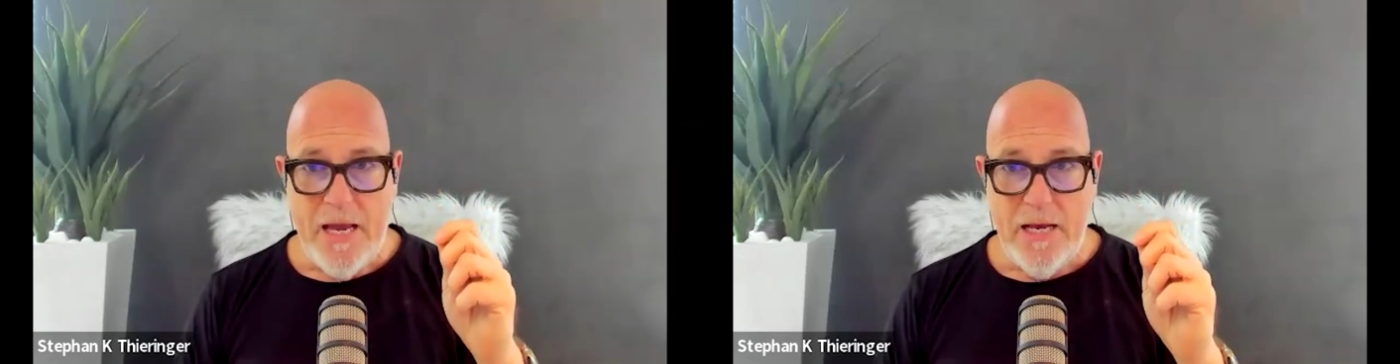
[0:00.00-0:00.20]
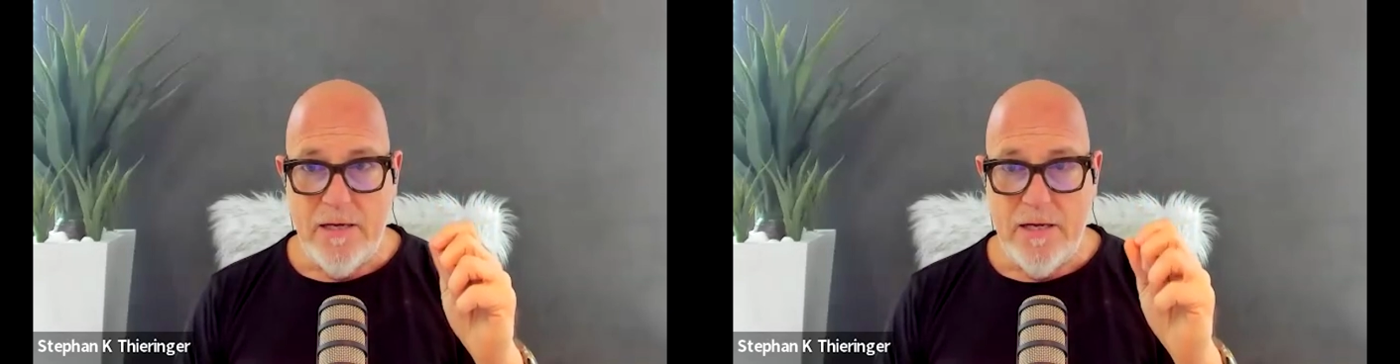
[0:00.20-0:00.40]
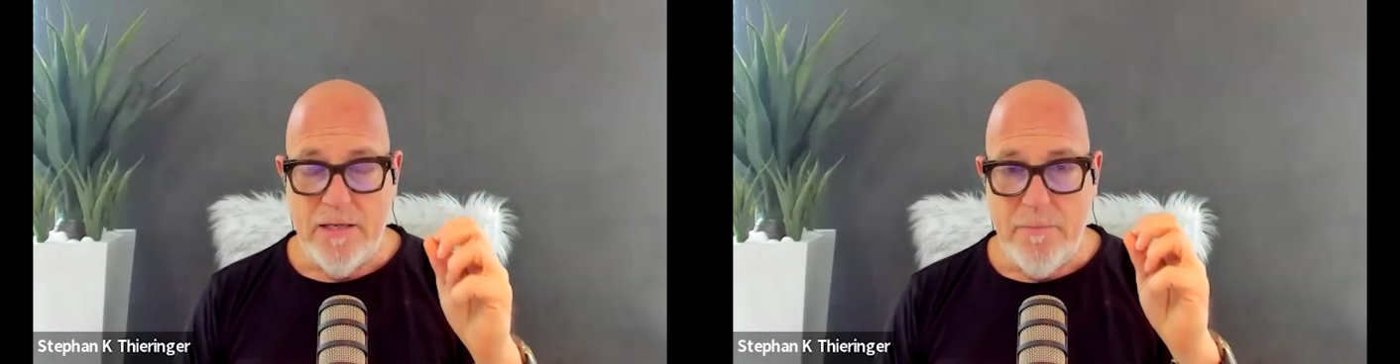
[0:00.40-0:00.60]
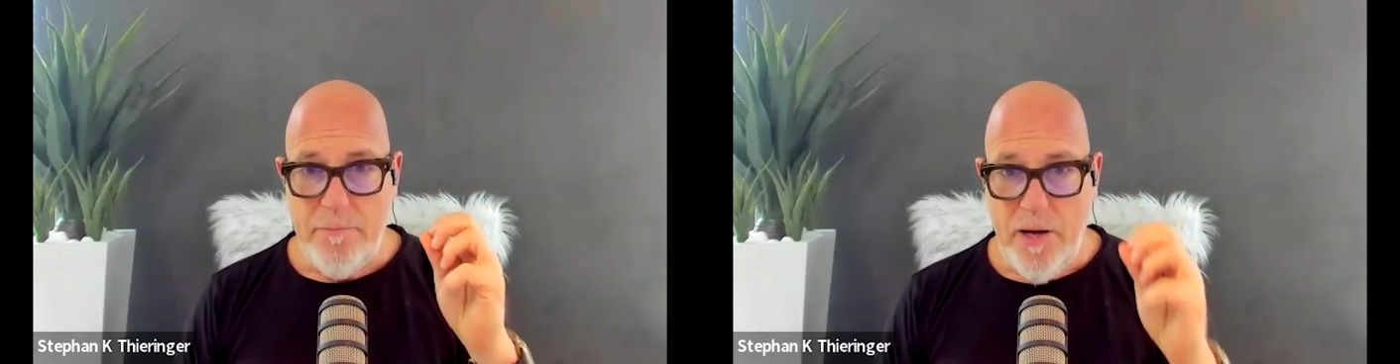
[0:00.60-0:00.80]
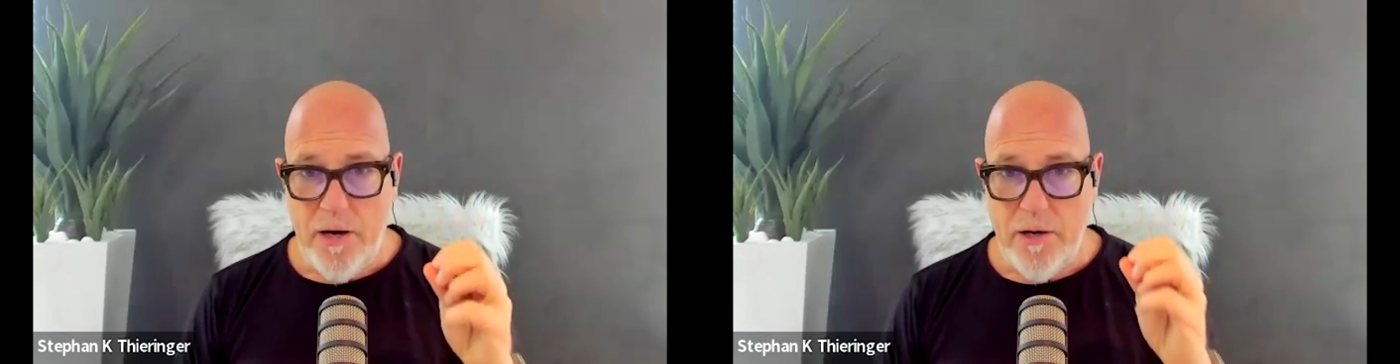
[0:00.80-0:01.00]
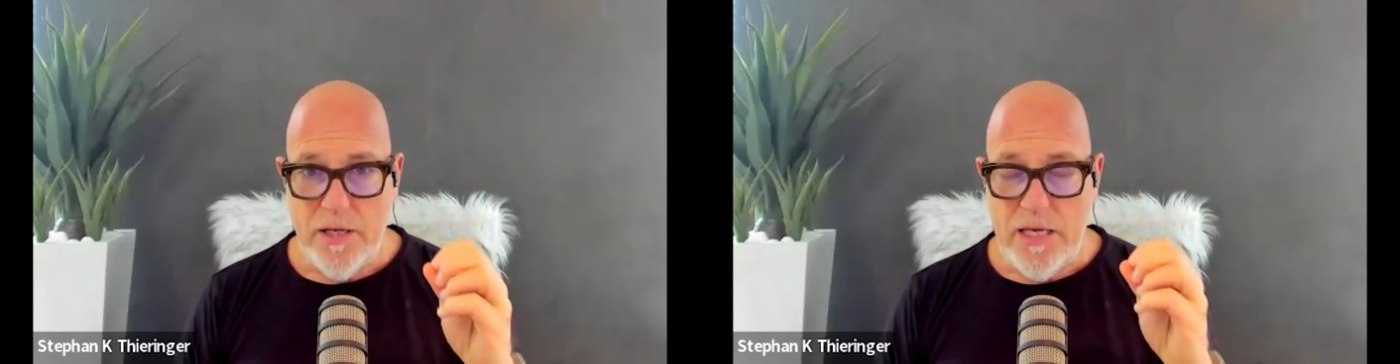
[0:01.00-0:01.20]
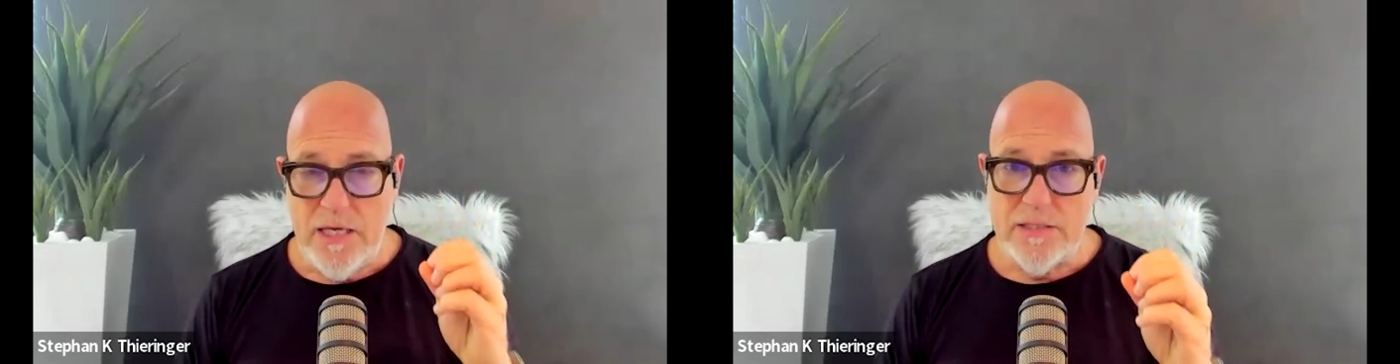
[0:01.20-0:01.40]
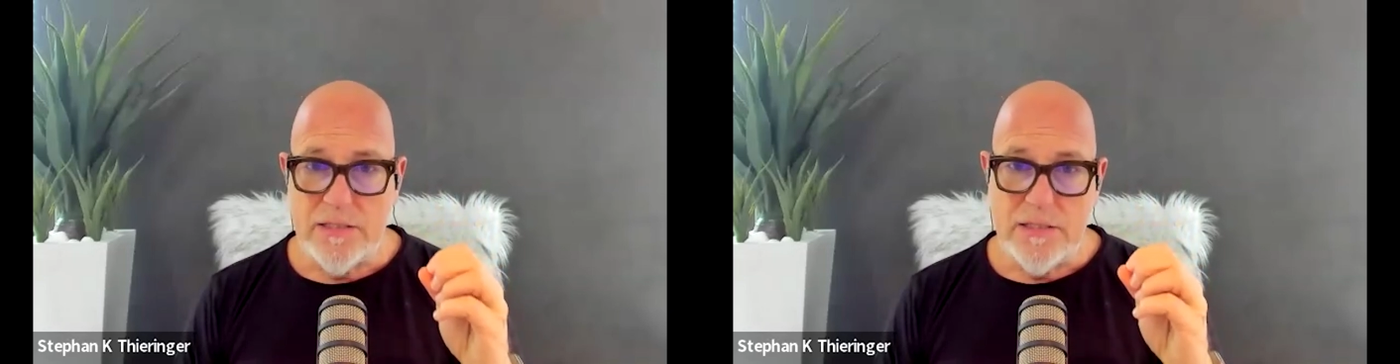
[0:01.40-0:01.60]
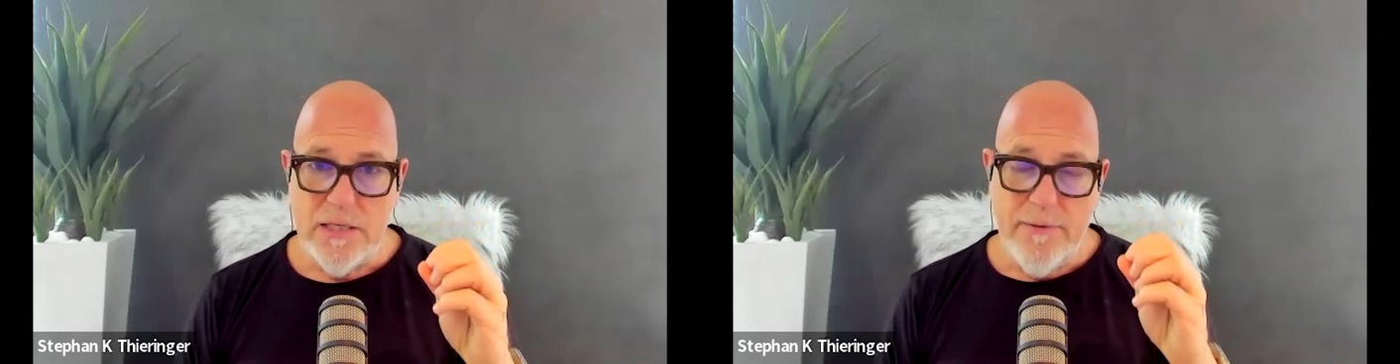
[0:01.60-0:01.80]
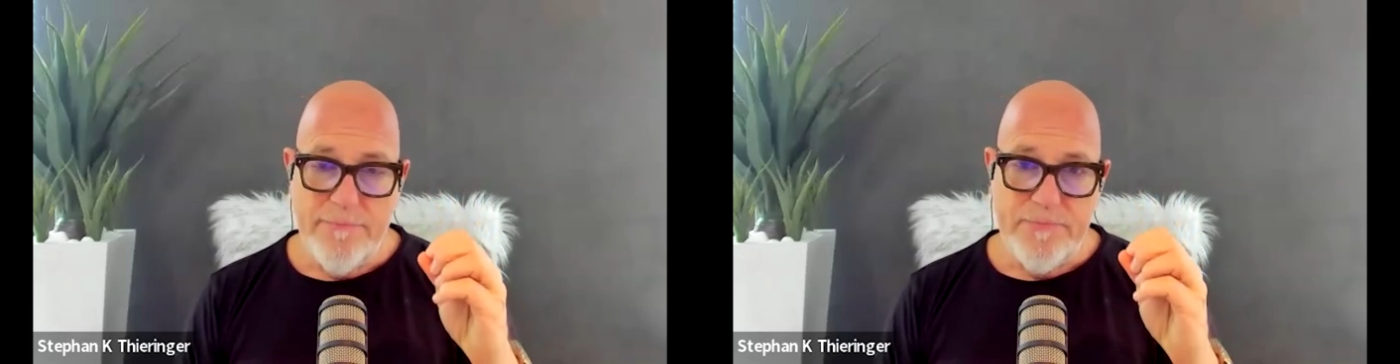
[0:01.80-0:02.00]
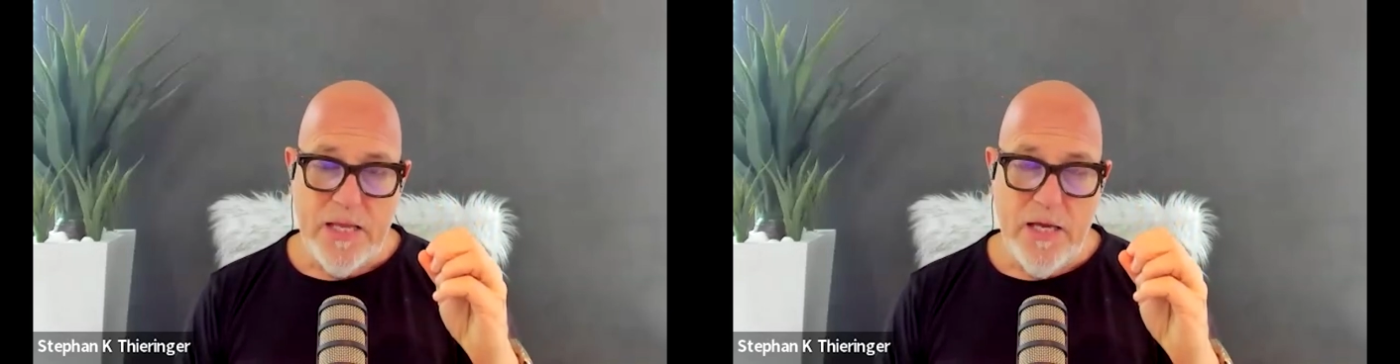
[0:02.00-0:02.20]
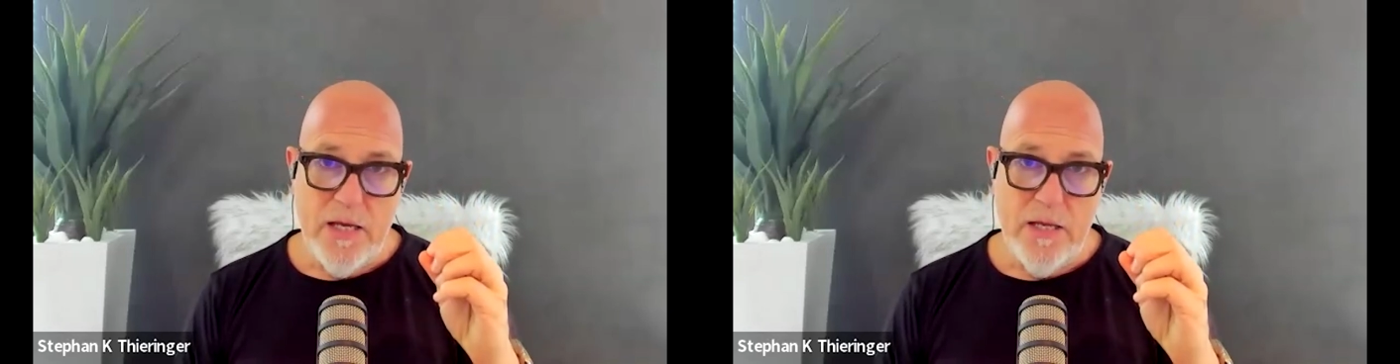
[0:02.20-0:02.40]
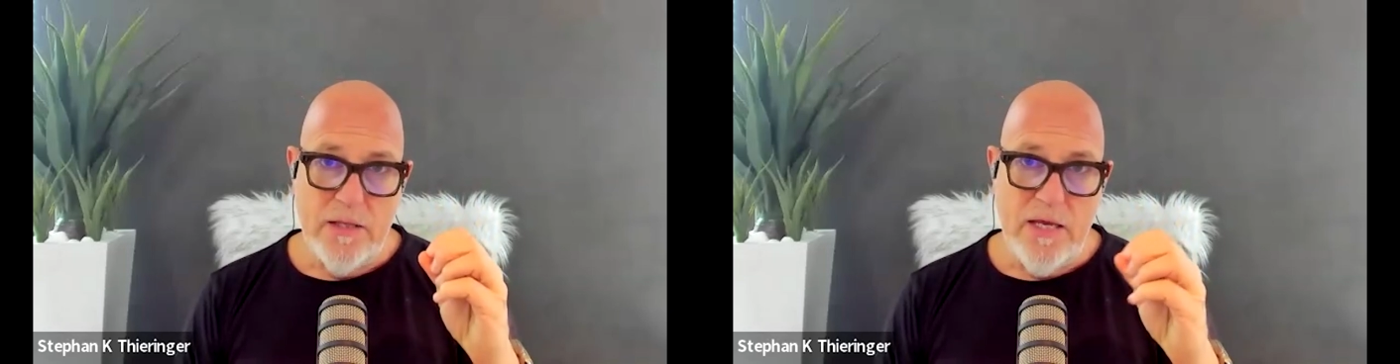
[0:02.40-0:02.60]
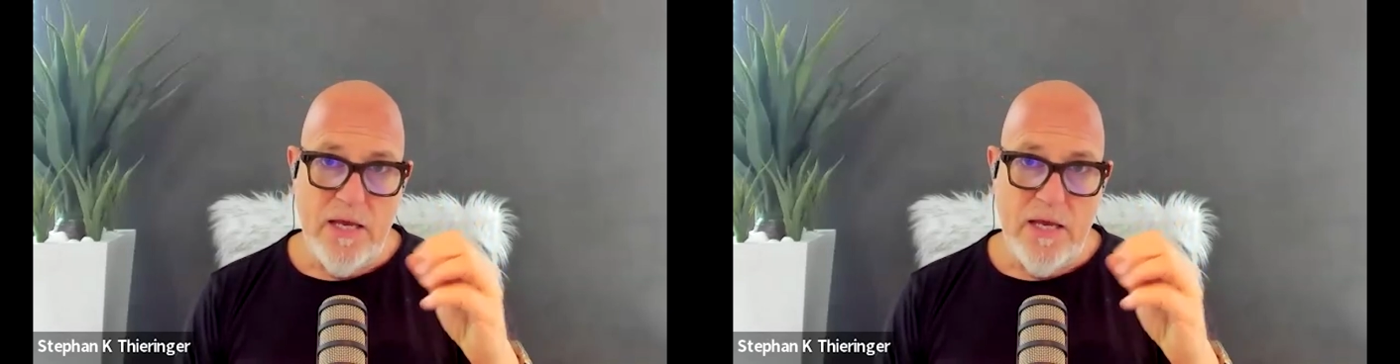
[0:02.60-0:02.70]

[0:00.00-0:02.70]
And the part is the